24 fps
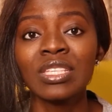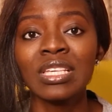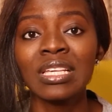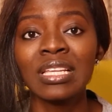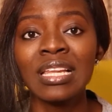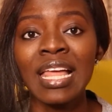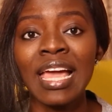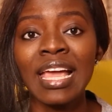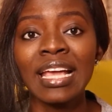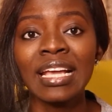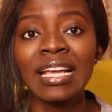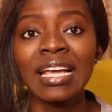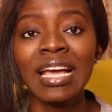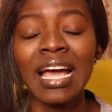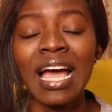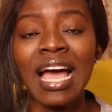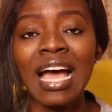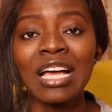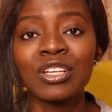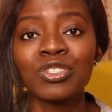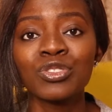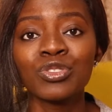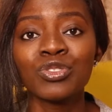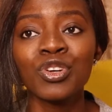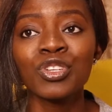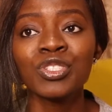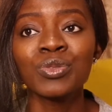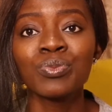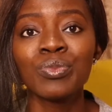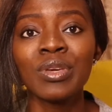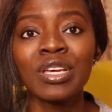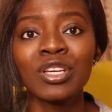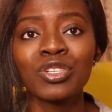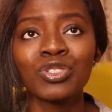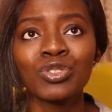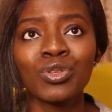like I should just
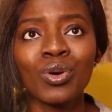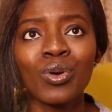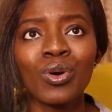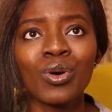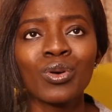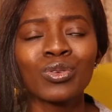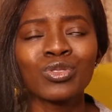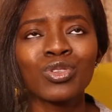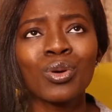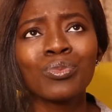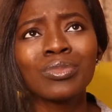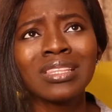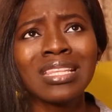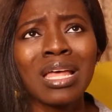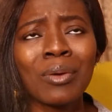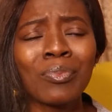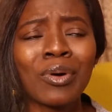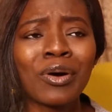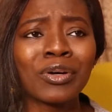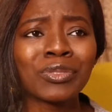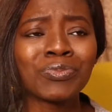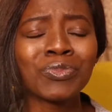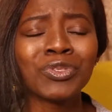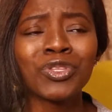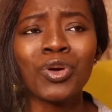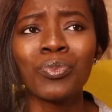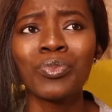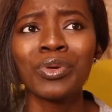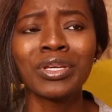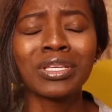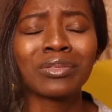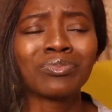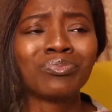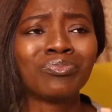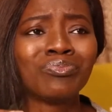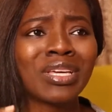make sure something about me
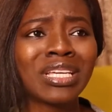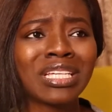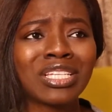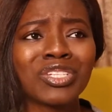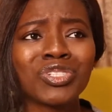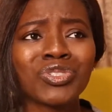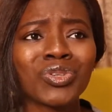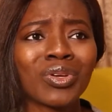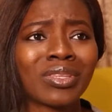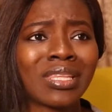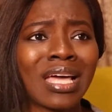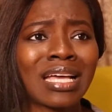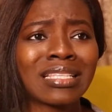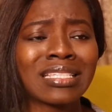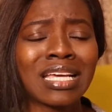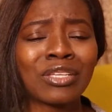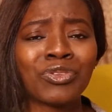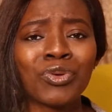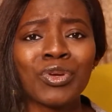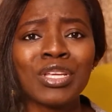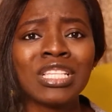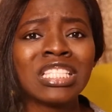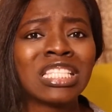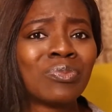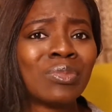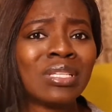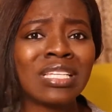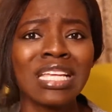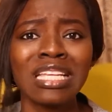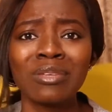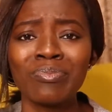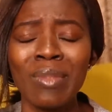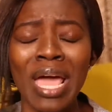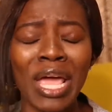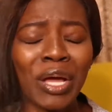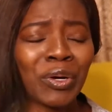not making sure that I don't
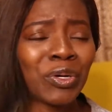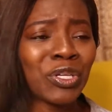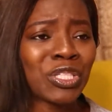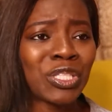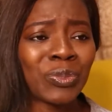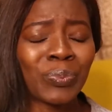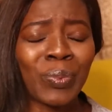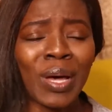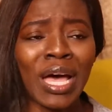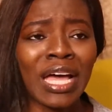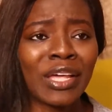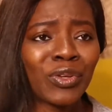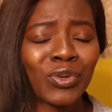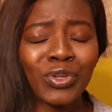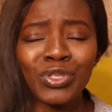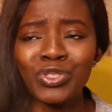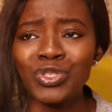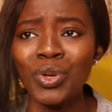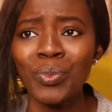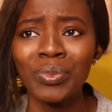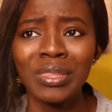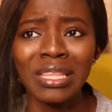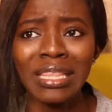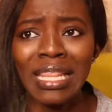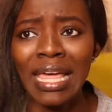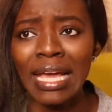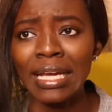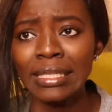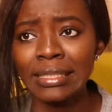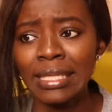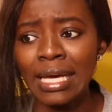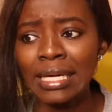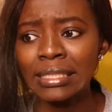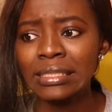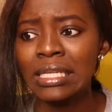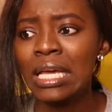intimidate my husband or something like
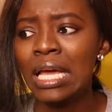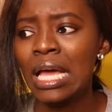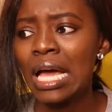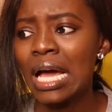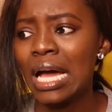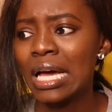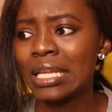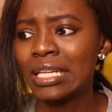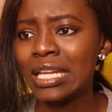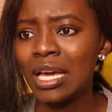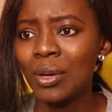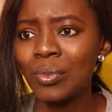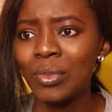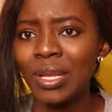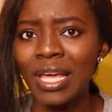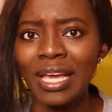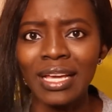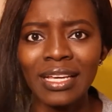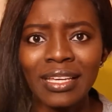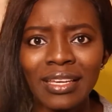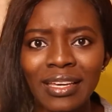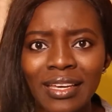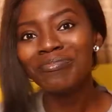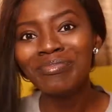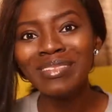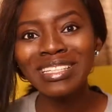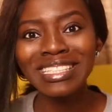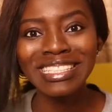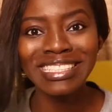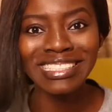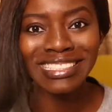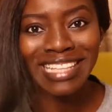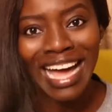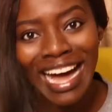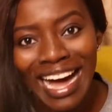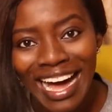that. And I'm like,
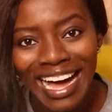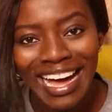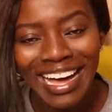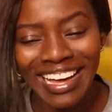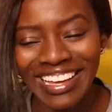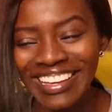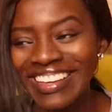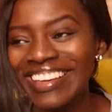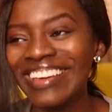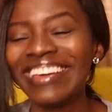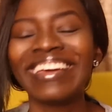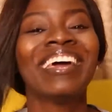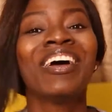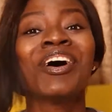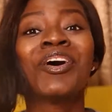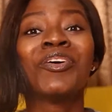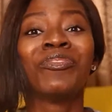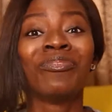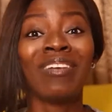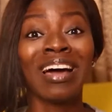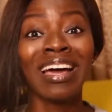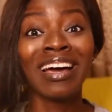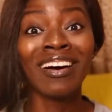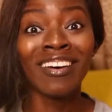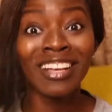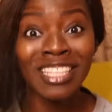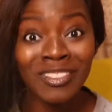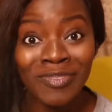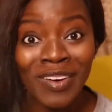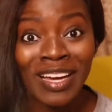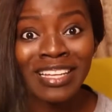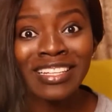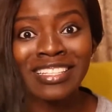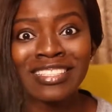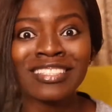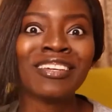mister, my
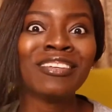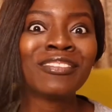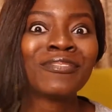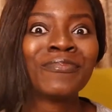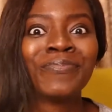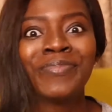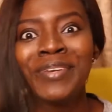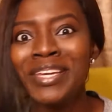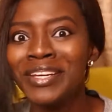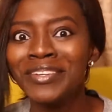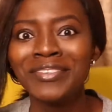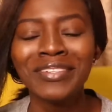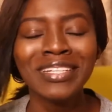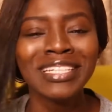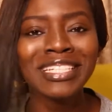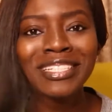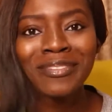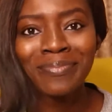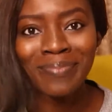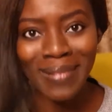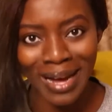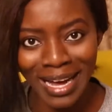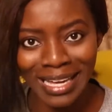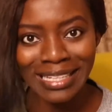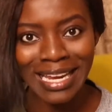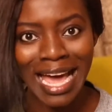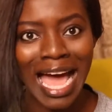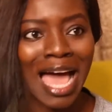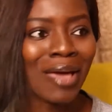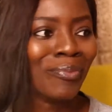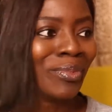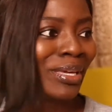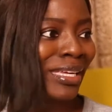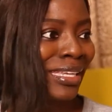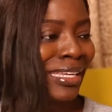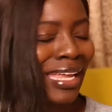husband is going to be a rich man. I
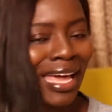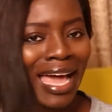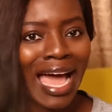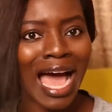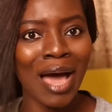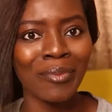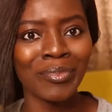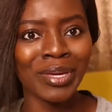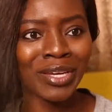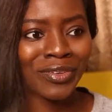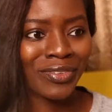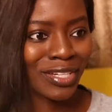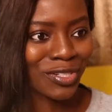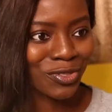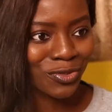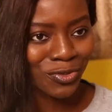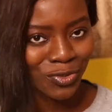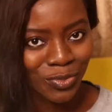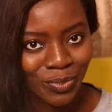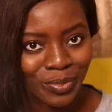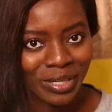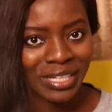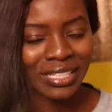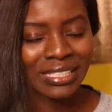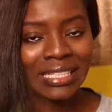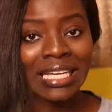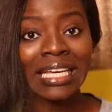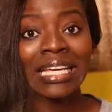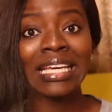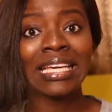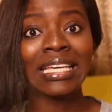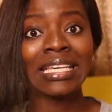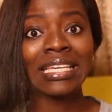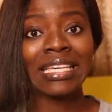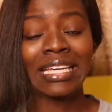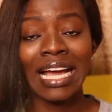mean, I'm a rich woman.
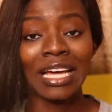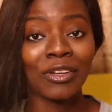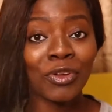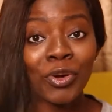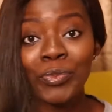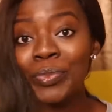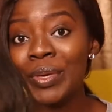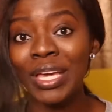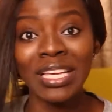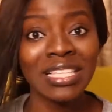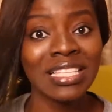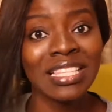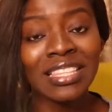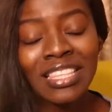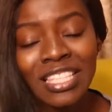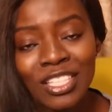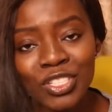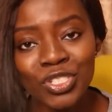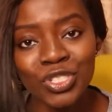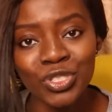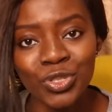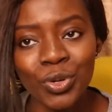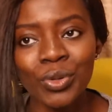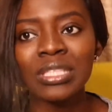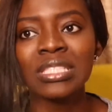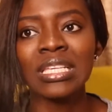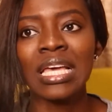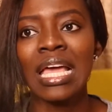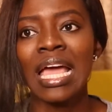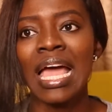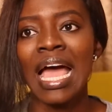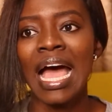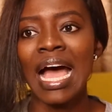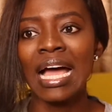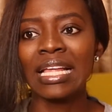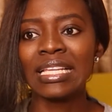He cannot be anything short.
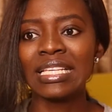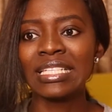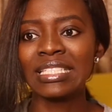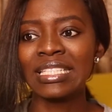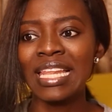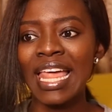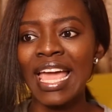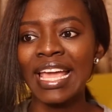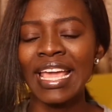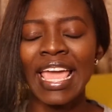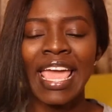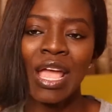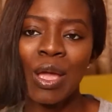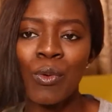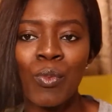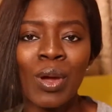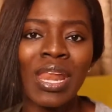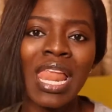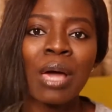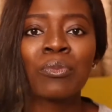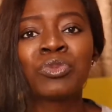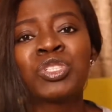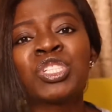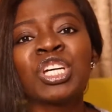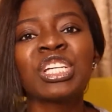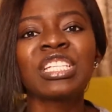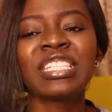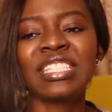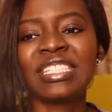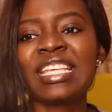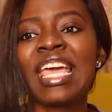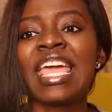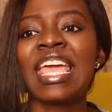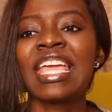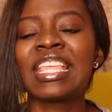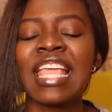And he's like, well, I'm just
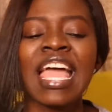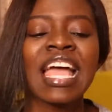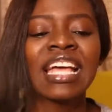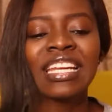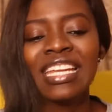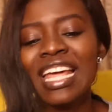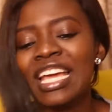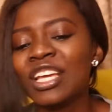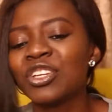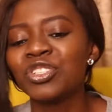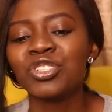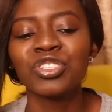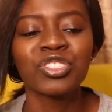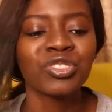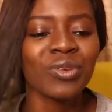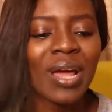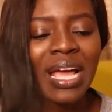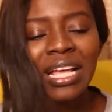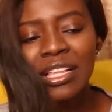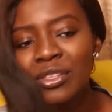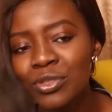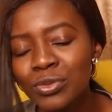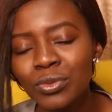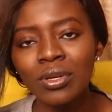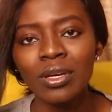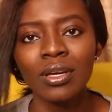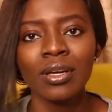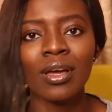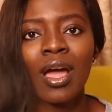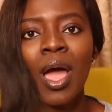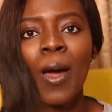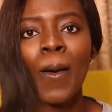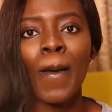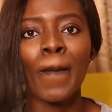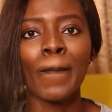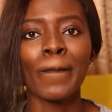saying that you should try to.
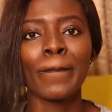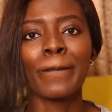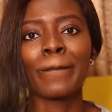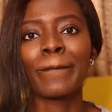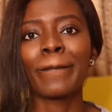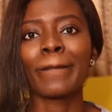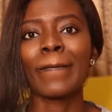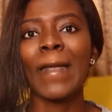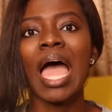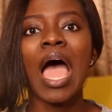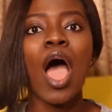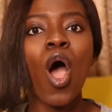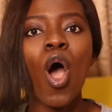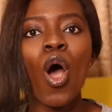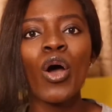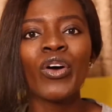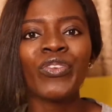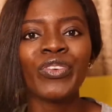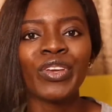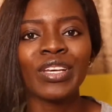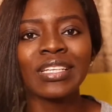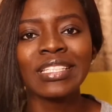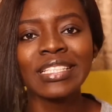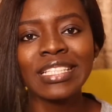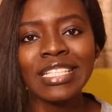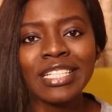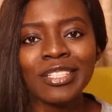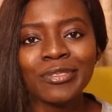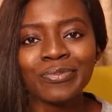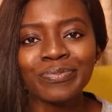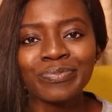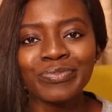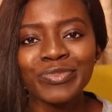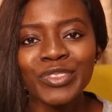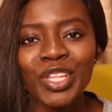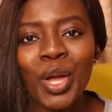Obviously,
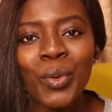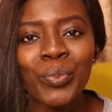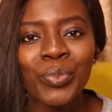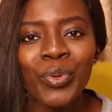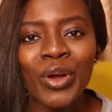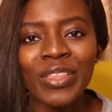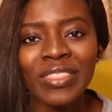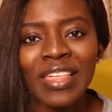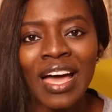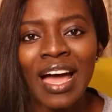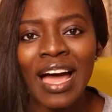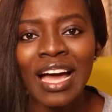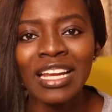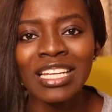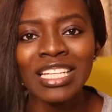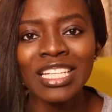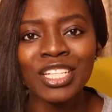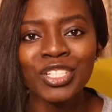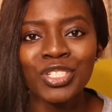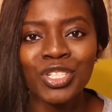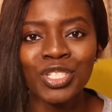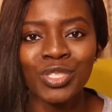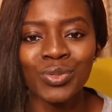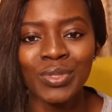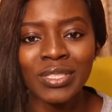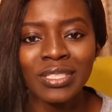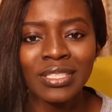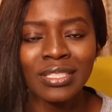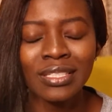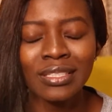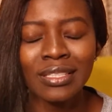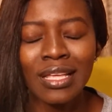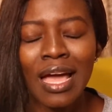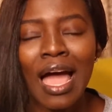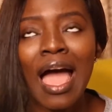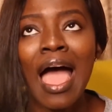brother had issues with
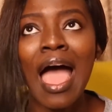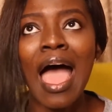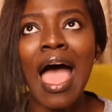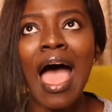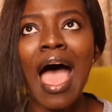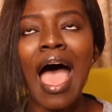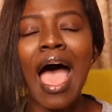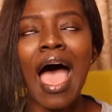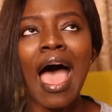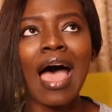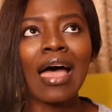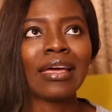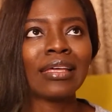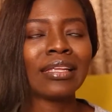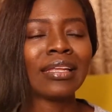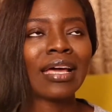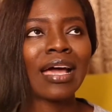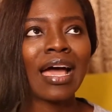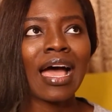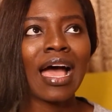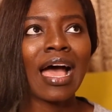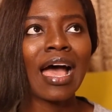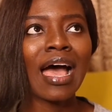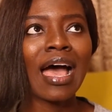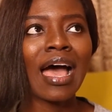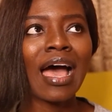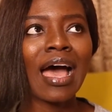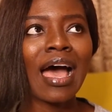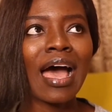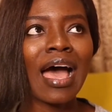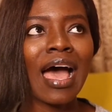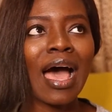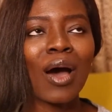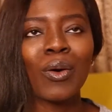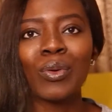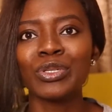it. And
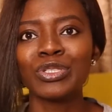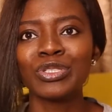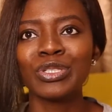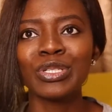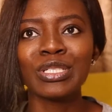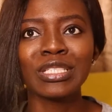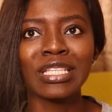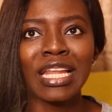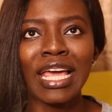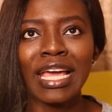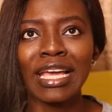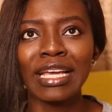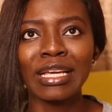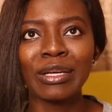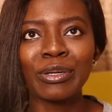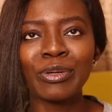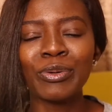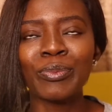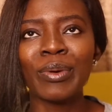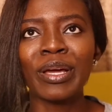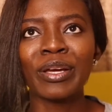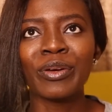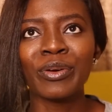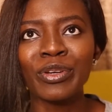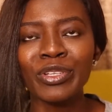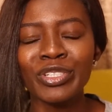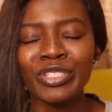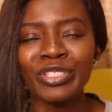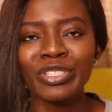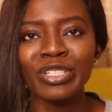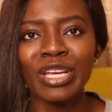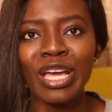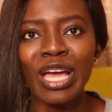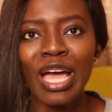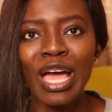I was just like, oh my gosh,